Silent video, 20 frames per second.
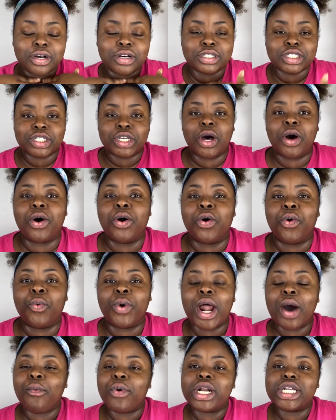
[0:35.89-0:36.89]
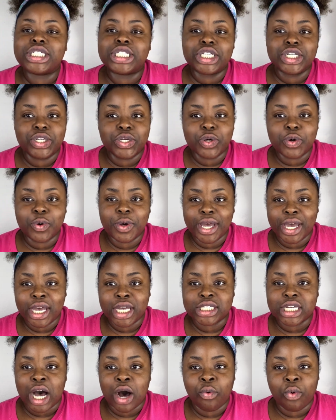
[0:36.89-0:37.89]
So what I wanted to do is
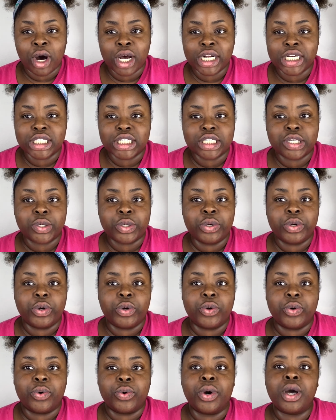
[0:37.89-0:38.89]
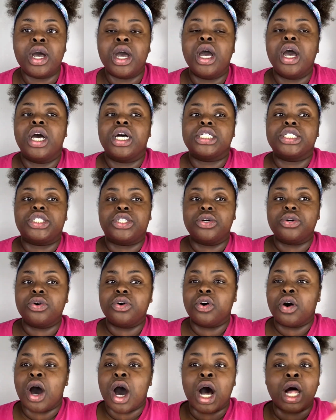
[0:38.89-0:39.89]
I wanted to
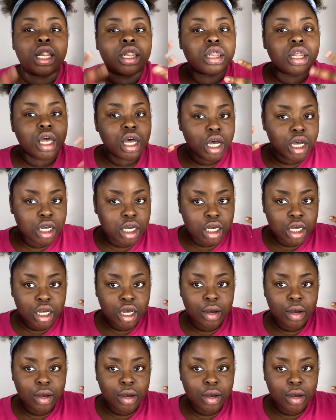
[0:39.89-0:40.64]
do a look,